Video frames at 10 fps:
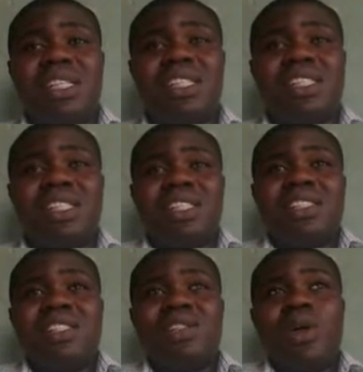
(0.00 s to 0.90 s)
is
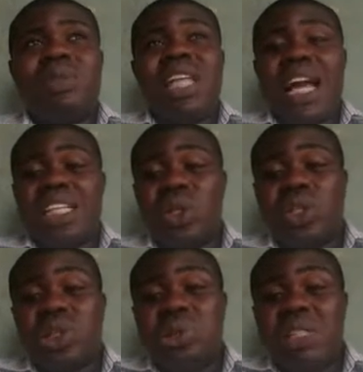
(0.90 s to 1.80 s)
something that is
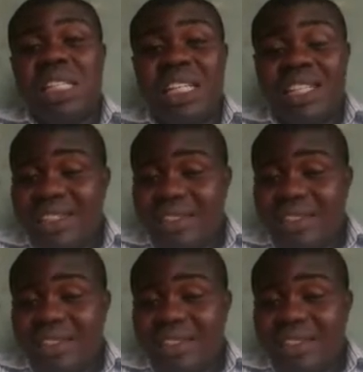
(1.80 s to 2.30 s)
not unique.